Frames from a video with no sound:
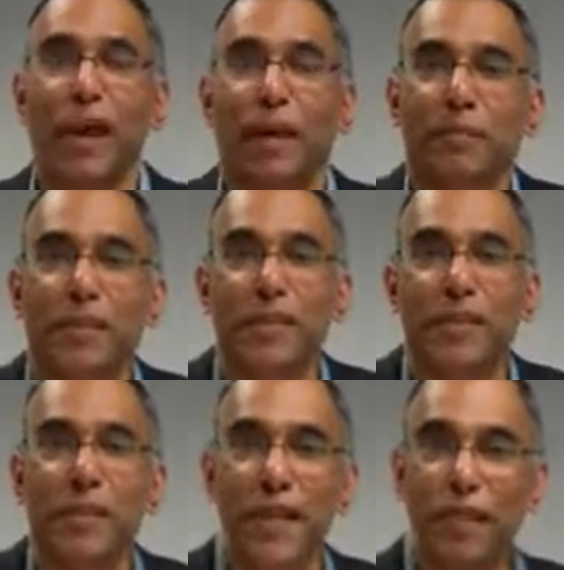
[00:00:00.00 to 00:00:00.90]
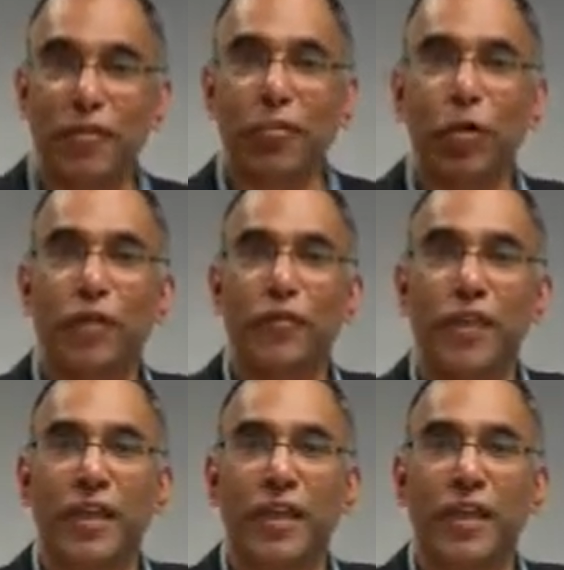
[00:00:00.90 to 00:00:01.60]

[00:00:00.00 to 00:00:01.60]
I'm standing here in one of the